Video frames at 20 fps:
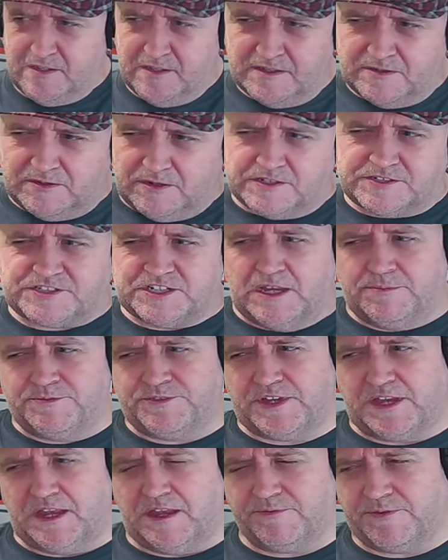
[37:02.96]
Well, chums,
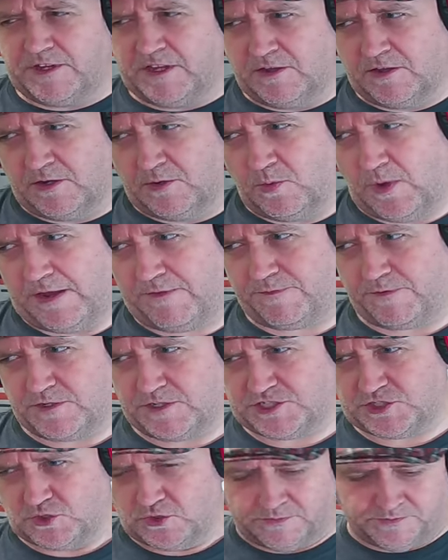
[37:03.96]
I think I'm going to wait for a
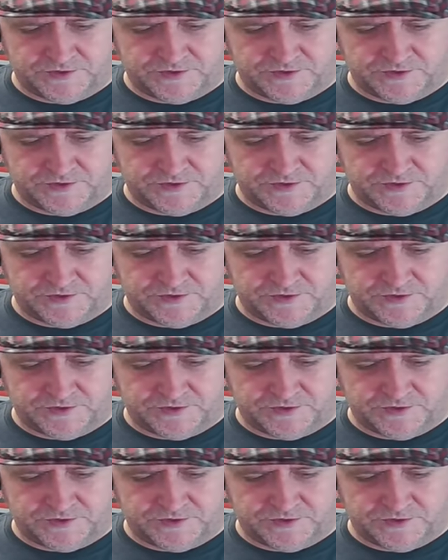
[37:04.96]
storm